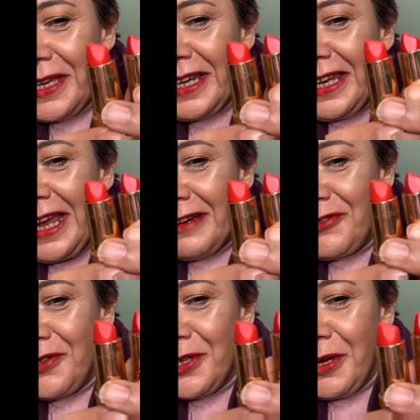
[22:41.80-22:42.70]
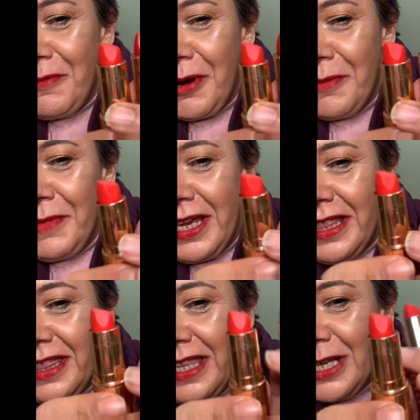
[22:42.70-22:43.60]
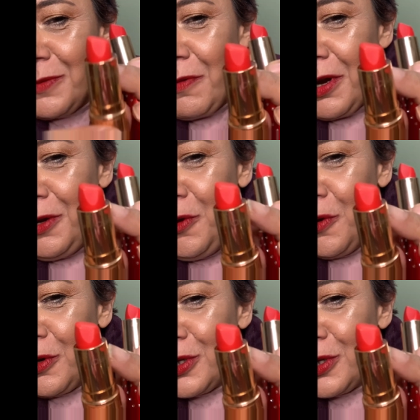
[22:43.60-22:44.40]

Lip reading: Now do you see what I mean? This one looks